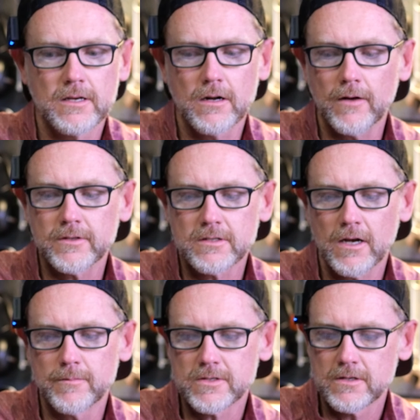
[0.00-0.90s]
And
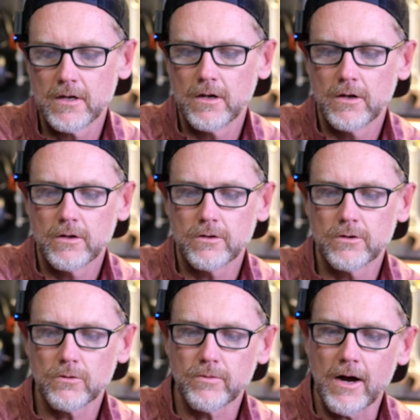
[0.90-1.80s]
oftentimes
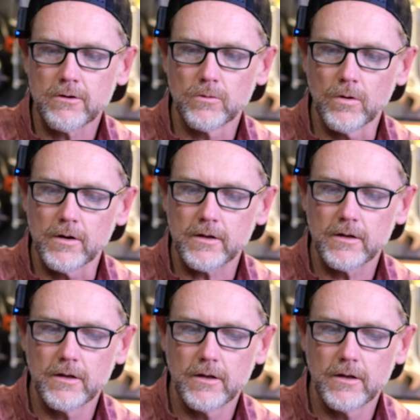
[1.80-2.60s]
your router work